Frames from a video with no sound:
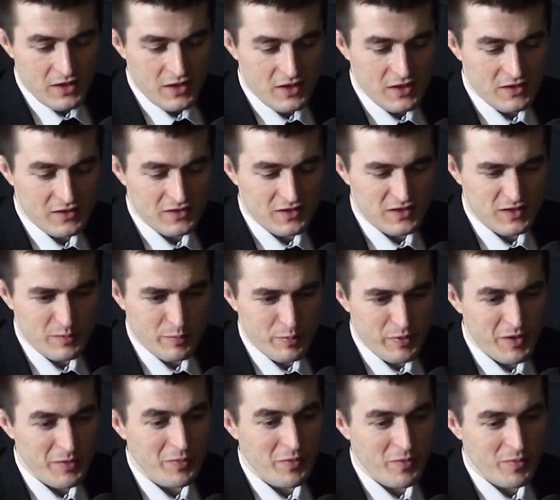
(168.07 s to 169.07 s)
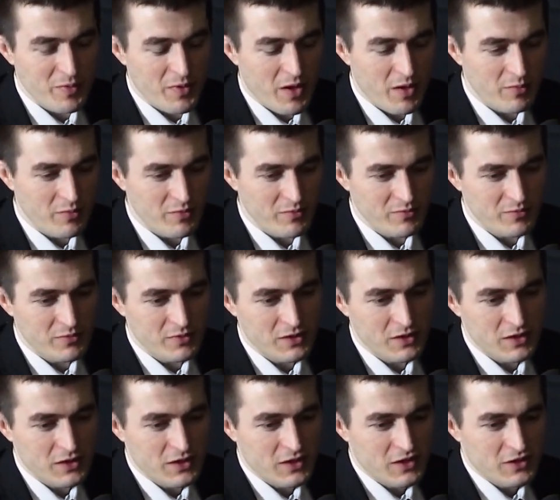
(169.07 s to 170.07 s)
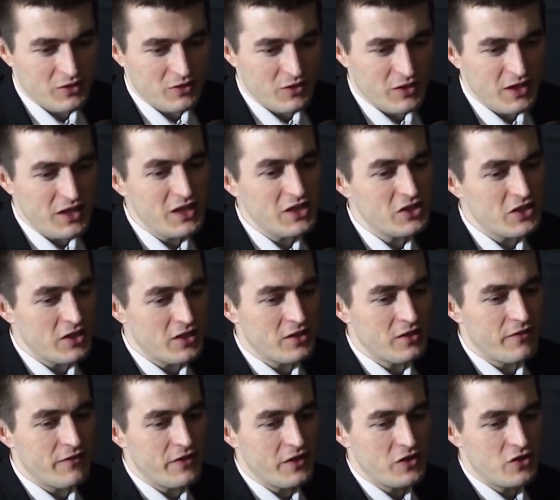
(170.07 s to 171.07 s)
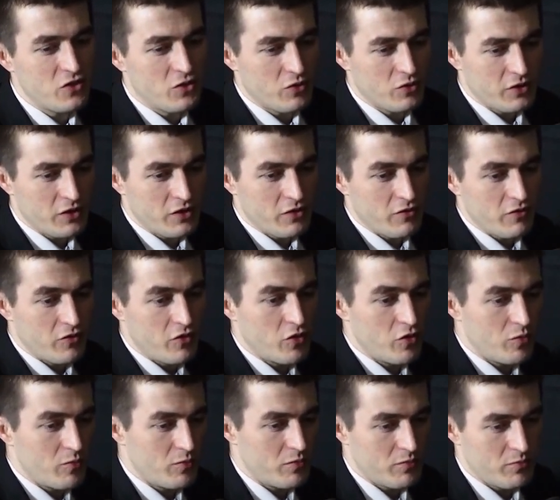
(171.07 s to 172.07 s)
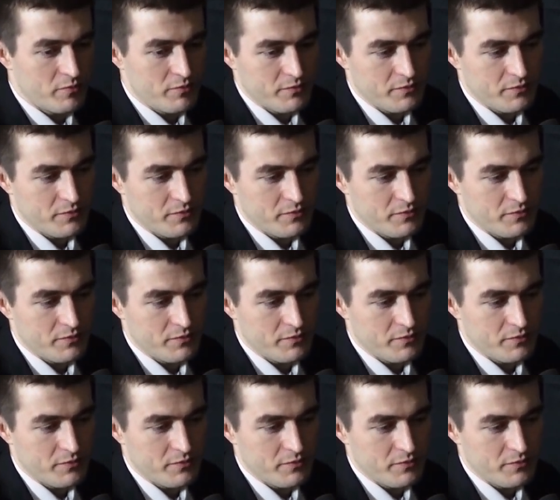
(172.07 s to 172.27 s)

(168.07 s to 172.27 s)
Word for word: is it's a people problem. So each individual in a room.